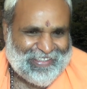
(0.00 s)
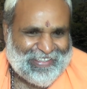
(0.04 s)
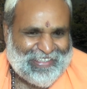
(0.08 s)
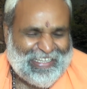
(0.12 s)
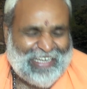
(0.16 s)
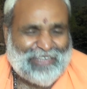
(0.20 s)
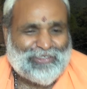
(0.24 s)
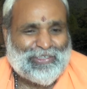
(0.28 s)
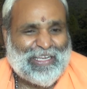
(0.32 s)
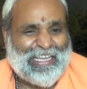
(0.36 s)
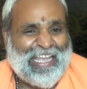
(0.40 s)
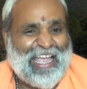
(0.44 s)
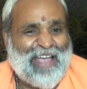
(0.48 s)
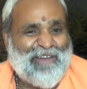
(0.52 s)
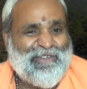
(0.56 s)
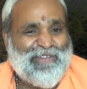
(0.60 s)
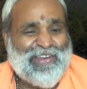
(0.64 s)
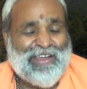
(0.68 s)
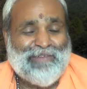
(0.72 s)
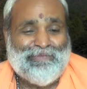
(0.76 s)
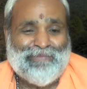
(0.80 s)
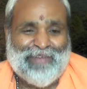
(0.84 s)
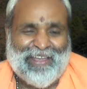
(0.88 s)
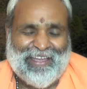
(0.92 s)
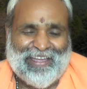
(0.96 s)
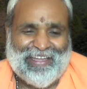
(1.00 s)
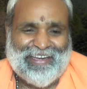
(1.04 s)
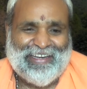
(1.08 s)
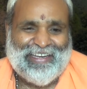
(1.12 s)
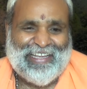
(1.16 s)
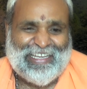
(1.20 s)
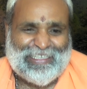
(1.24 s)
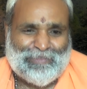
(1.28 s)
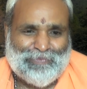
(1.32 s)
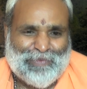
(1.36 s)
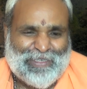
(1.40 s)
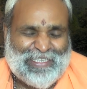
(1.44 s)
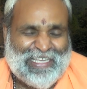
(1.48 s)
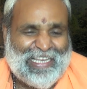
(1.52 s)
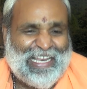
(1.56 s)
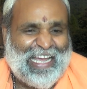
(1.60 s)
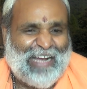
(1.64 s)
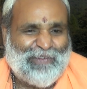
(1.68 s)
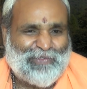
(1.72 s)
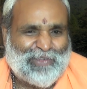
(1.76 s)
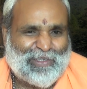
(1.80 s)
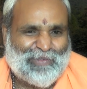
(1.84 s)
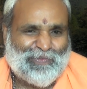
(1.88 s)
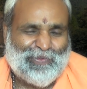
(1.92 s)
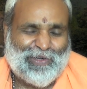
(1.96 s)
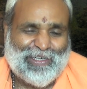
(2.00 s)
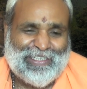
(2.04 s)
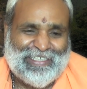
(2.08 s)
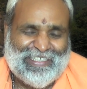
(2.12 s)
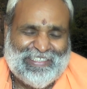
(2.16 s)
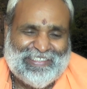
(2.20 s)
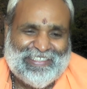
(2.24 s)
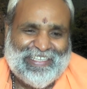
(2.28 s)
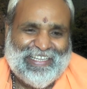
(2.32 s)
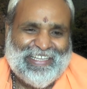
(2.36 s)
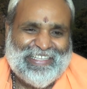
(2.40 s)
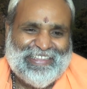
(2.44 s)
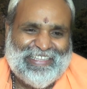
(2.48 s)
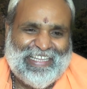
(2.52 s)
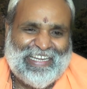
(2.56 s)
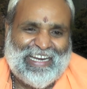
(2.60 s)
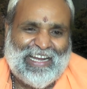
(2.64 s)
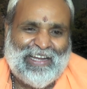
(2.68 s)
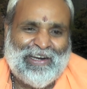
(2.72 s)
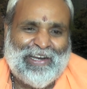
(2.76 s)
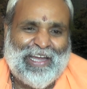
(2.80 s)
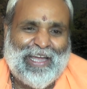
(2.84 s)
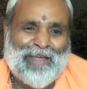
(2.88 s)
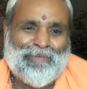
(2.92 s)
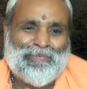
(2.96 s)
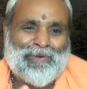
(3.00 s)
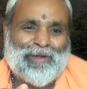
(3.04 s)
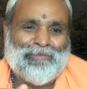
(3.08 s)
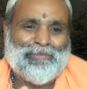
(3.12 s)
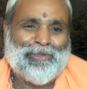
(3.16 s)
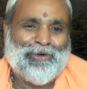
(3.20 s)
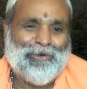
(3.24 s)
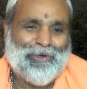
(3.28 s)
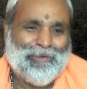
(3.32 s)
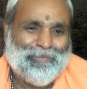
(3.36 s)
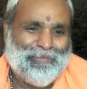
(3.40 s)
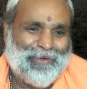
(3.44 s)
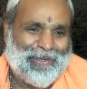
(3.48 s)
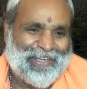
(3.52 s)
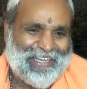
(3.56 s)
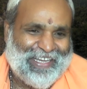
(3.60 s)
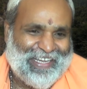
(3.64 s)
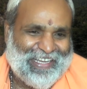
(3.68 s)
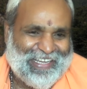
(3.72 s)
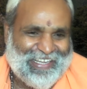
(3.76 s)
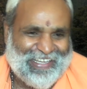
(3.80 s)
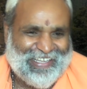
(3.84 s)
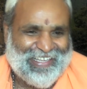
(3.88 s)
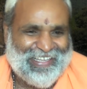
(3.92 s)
That's why every man, especially after 40s, they run away from the home, okay?